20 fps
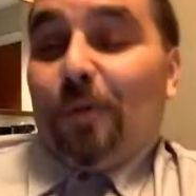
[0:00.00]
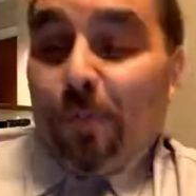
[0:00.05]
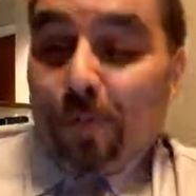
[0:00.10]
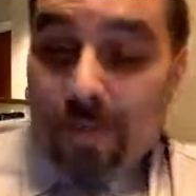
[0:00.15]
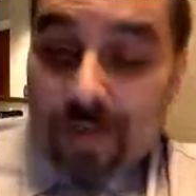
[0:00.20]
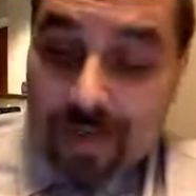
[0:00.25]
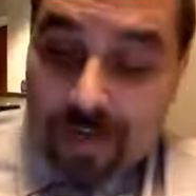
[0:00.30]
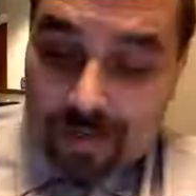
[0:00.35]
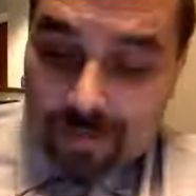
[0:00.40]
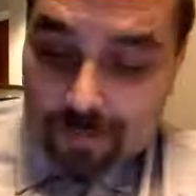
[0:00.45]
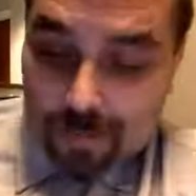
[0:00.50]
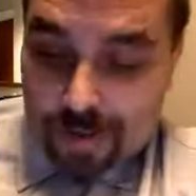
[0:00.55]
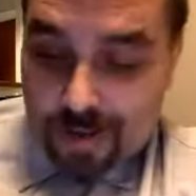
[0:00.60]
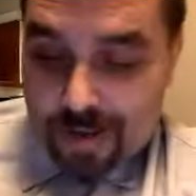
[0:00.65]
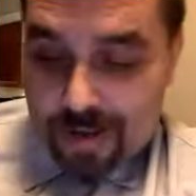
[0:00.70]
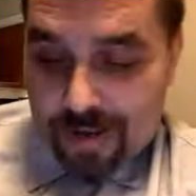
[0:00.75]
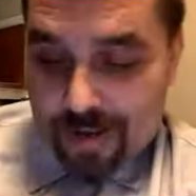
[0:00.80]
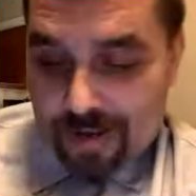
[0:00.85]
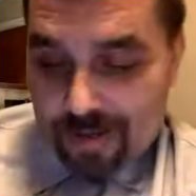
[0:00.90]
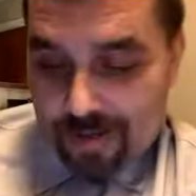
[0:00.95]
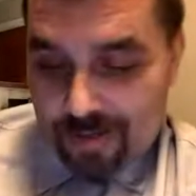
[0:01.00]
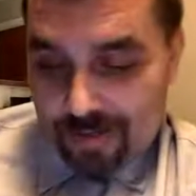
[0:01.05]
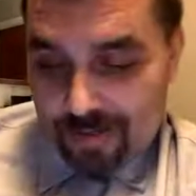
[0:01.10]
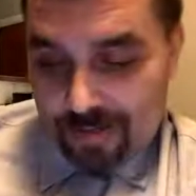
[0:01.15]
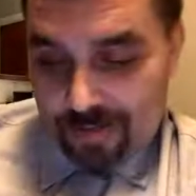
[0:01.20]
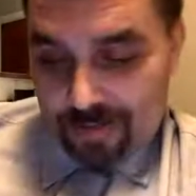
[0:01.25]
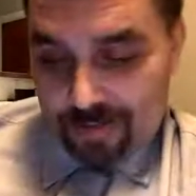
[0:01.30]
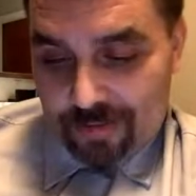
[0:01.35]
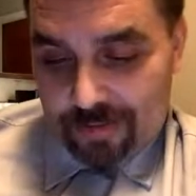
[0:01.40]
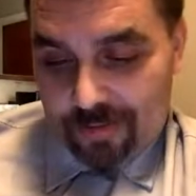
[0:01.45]
But anyway,
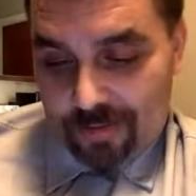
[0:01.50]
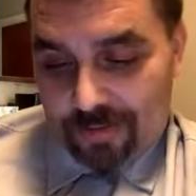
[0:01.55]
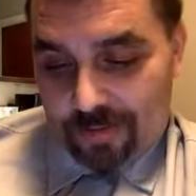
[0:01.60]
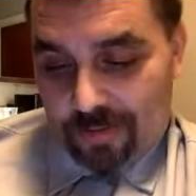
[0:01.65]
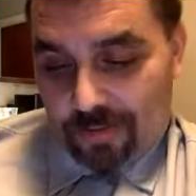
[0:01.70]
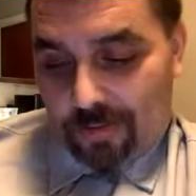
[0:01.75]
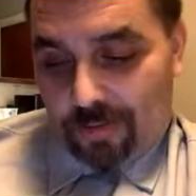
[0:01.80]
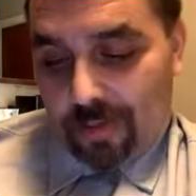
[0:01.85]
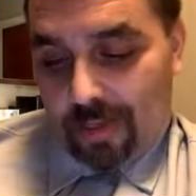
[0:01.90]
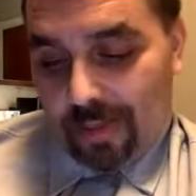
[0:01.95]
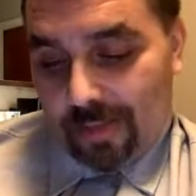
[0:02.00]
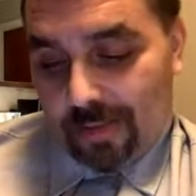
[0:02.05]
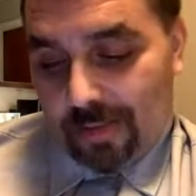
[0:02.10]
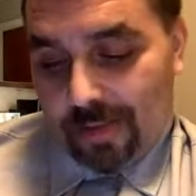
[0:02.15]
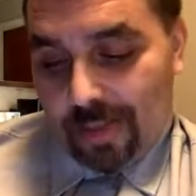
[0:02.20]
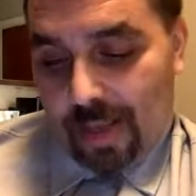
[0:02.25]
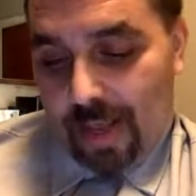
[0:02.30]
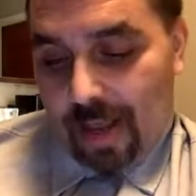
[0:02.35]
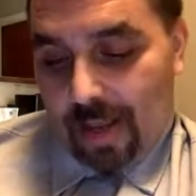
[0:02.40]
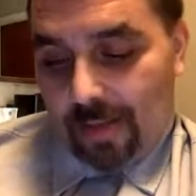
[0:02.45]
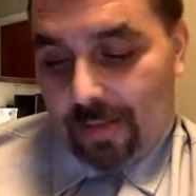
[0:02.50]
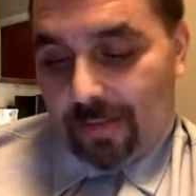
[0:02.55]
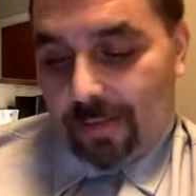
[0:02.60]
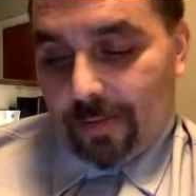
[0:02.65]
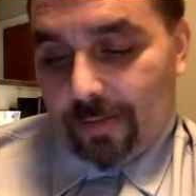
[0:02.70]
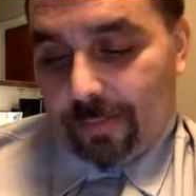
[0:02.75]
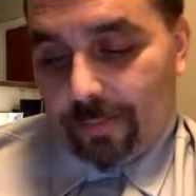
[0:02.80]
so that's that.